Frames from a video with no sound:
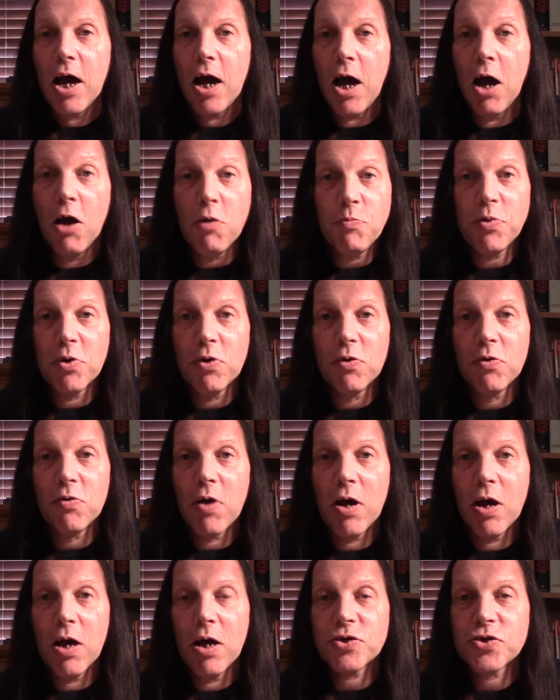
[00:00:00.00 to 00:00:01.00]
I hope
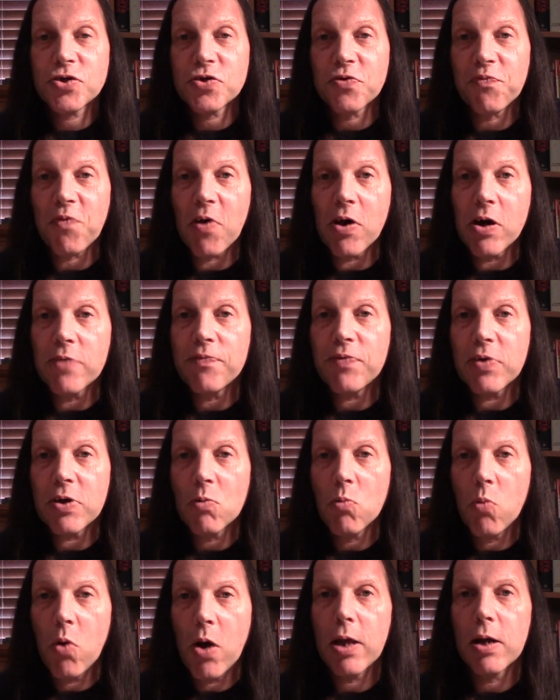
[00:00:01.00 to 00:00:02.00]
you're
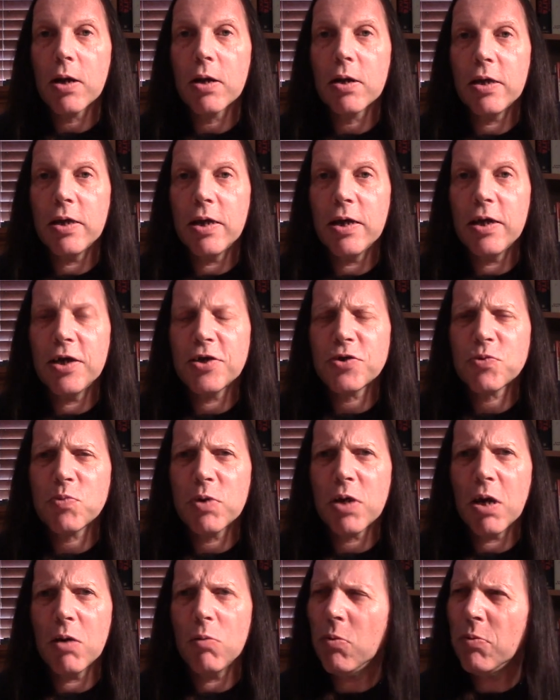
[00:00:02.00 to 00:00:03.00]
surviving well as
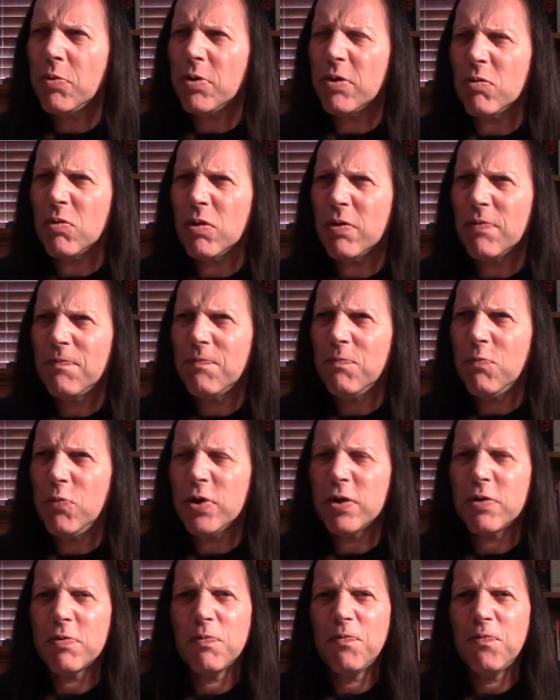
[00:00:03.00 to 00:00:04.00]
we get, what are we on,
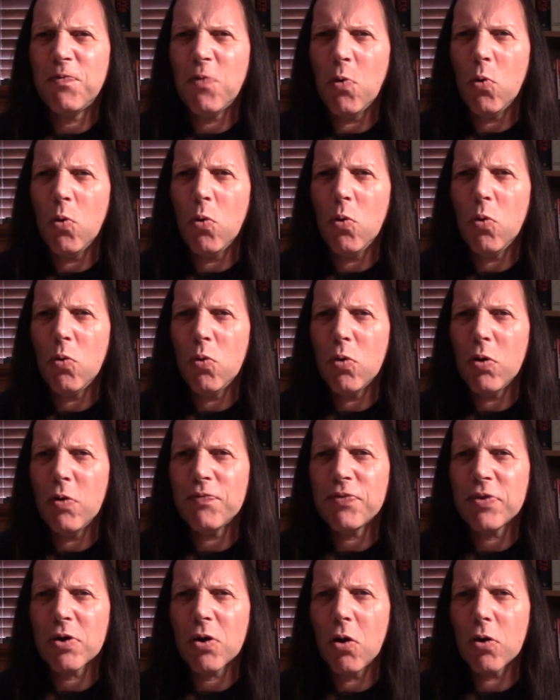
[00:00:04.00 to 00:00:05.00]
week 4
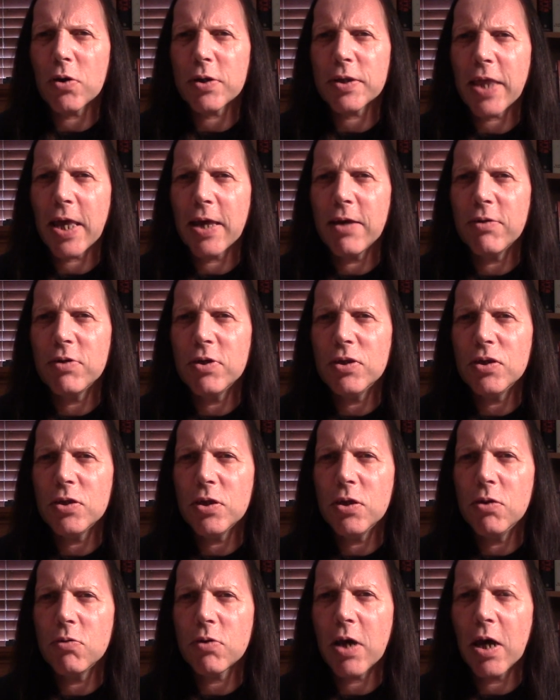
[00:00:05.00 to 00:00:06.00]
of the lockdown in
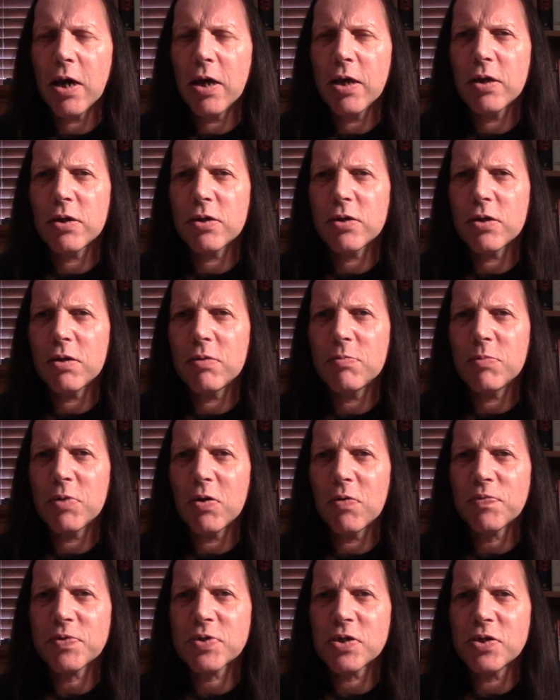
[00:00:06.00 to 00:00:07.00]
the UK? I
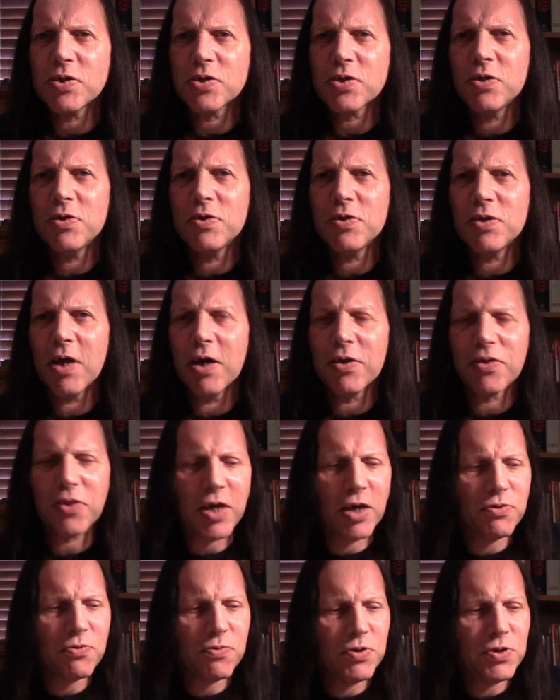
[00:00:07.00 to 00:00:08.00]
mean, obviously certain other
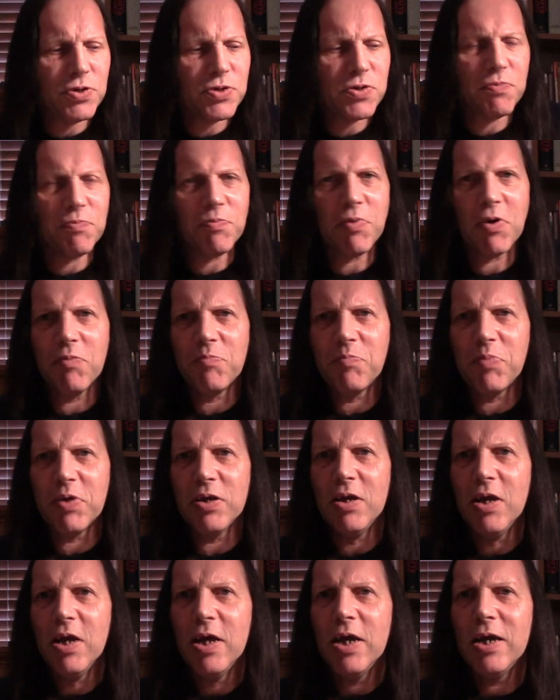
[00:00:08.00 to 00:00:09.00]
countries have
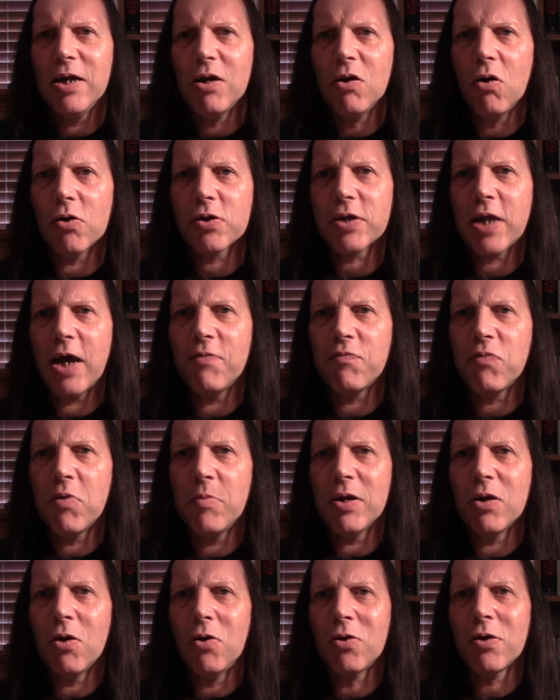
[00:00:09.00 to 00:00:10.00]
been in lockdown for a
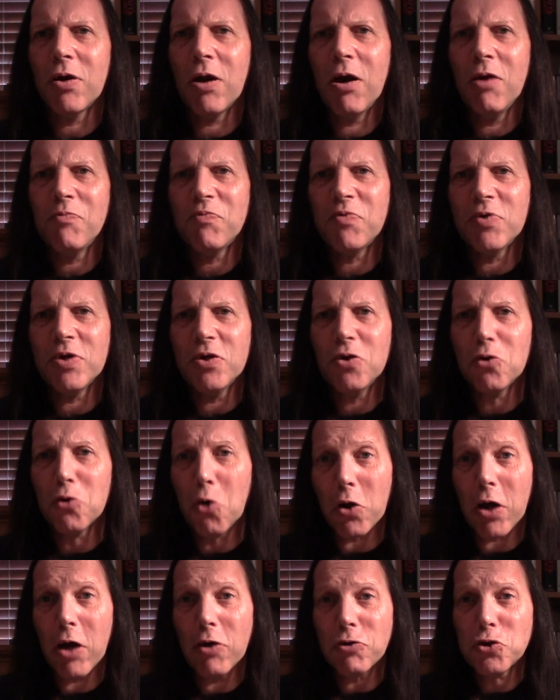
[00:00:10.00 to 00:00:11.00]
bit longer. Hopefully you're
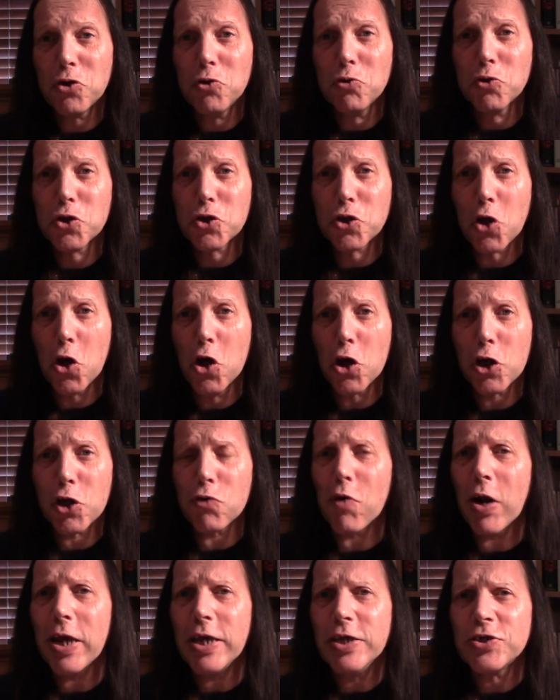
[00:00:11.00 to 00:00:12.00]
not going too stir
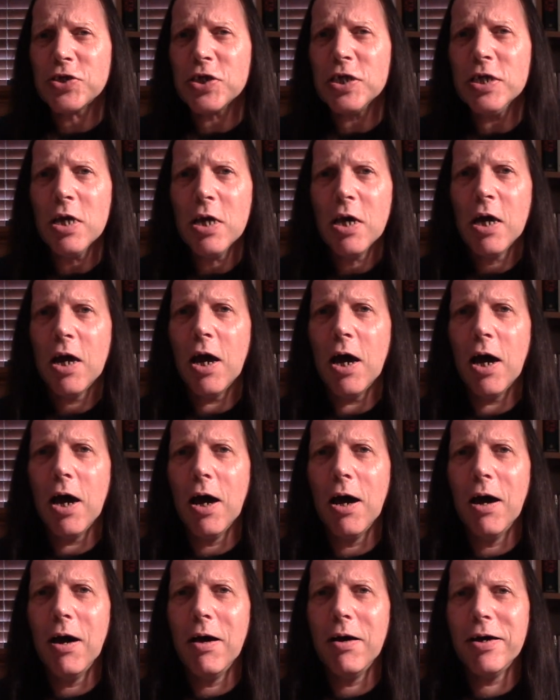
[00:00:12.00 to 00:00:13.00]
crazy
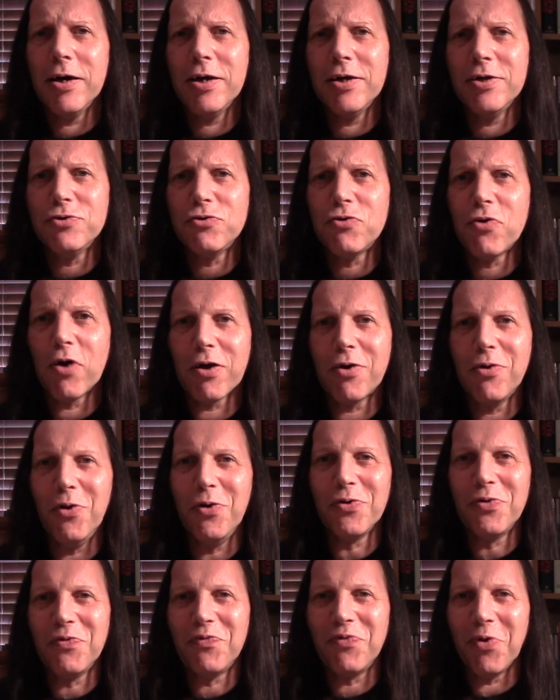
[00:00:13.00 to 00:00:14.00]
and drunk
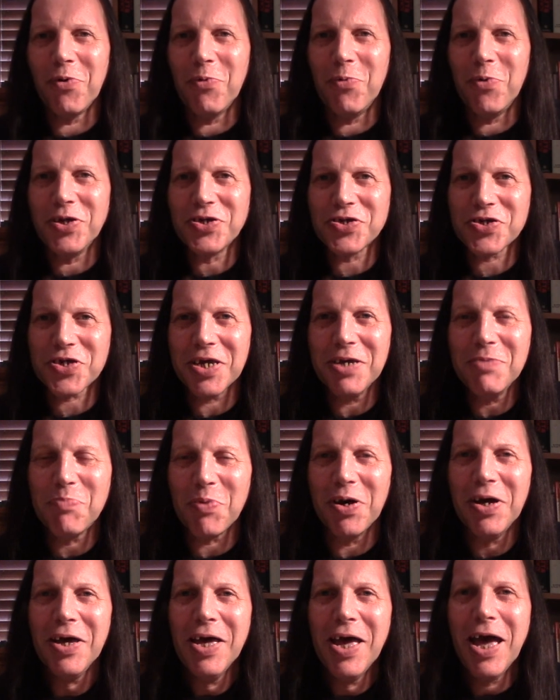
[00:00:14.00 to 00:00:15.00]
all of your whiskey.
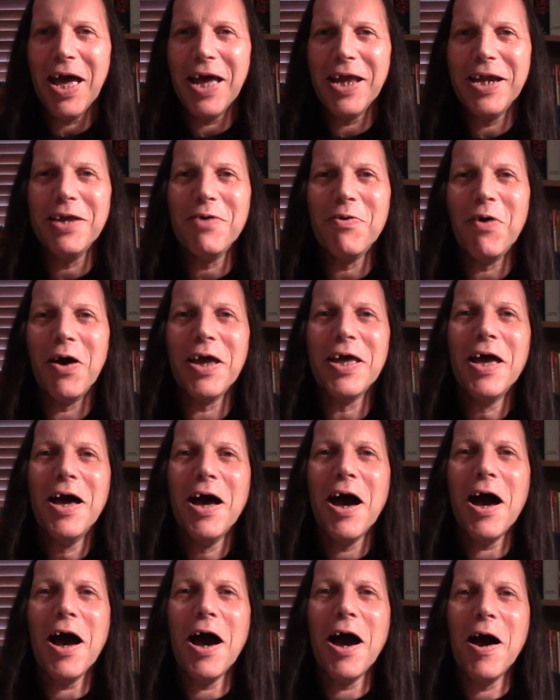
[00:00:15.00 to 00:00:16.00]
But anyway,
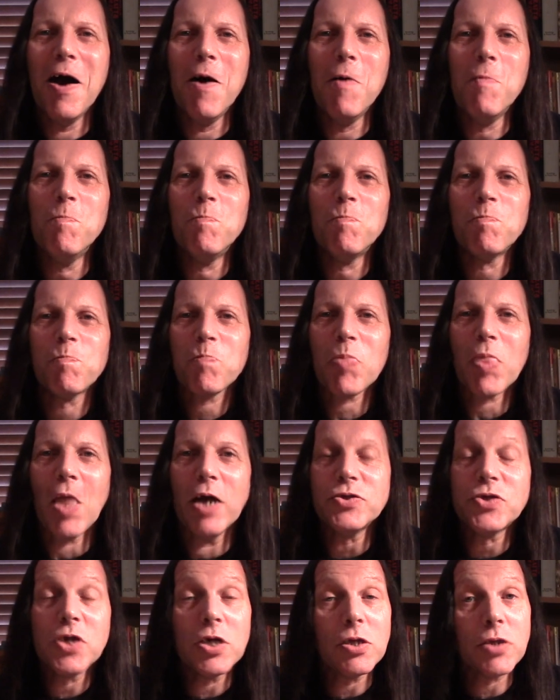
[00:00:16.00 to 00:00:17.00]

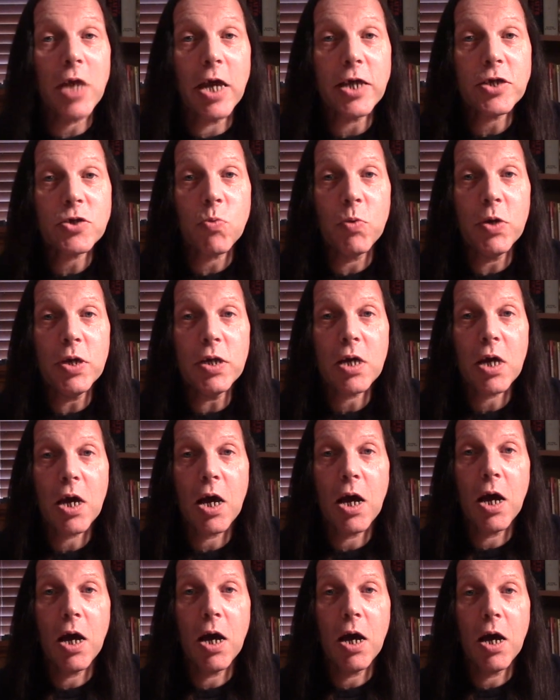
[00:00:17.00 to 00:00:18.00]
until next week,
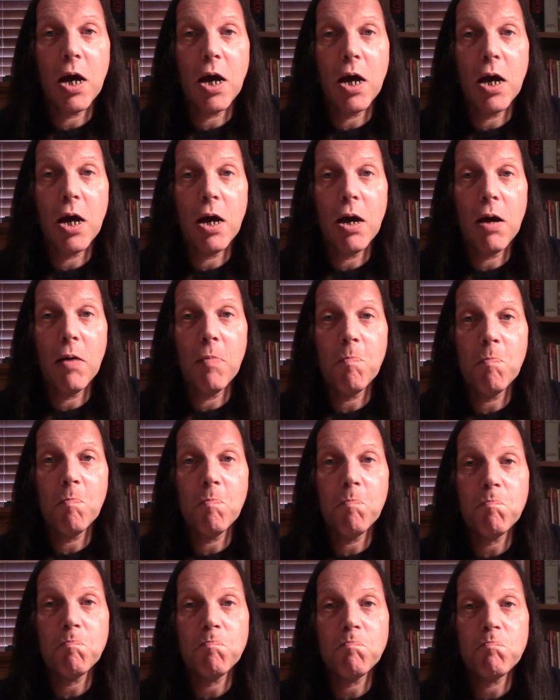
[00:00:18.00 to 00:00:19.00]
all
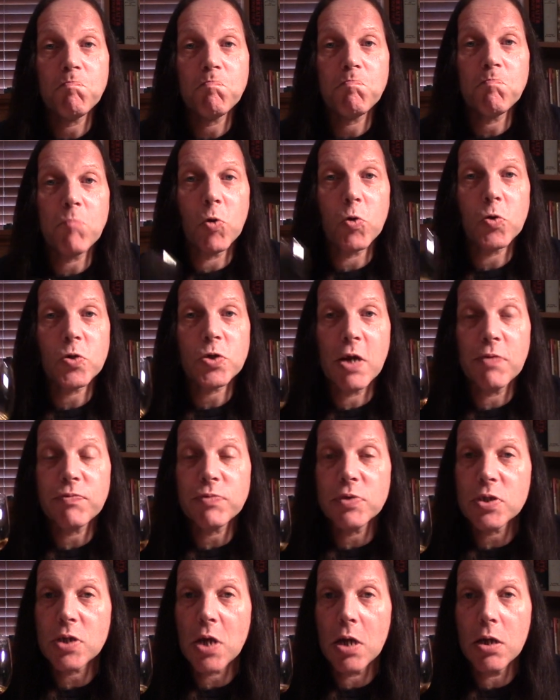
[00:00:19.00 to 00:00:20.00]
I
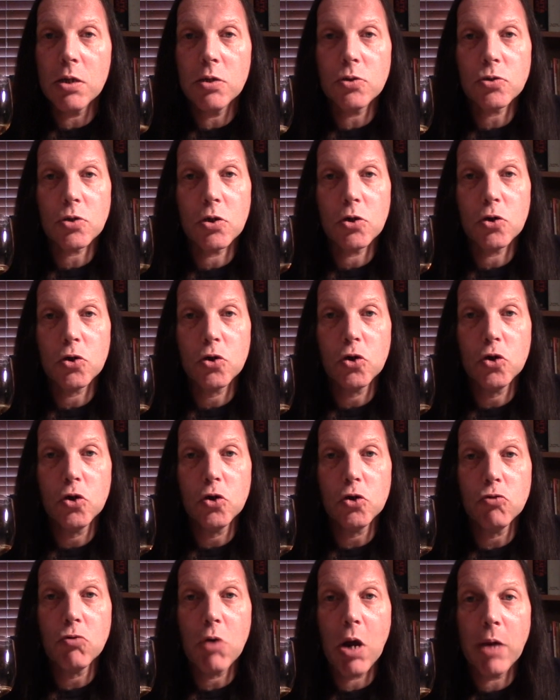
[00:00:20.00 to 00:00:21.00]
have to say is
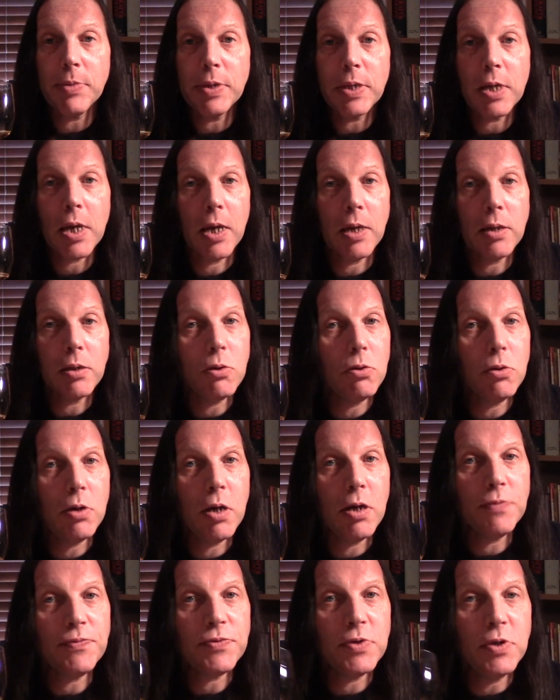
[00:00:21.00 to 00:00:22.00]
good running and
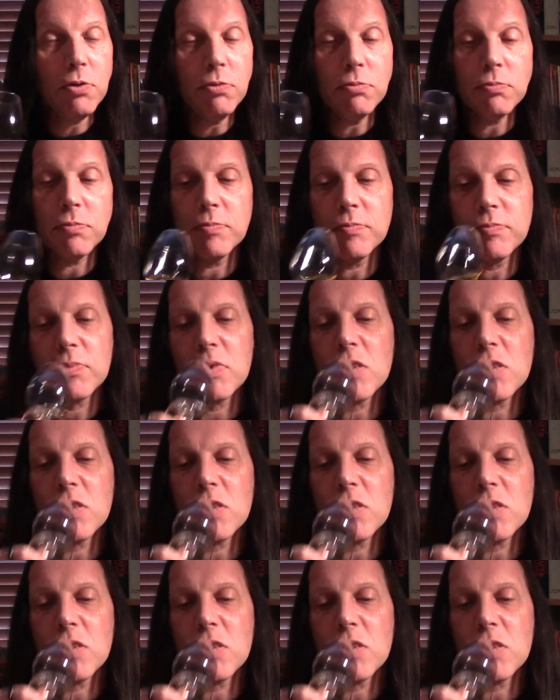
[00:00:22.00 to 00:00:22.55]
good afternoon.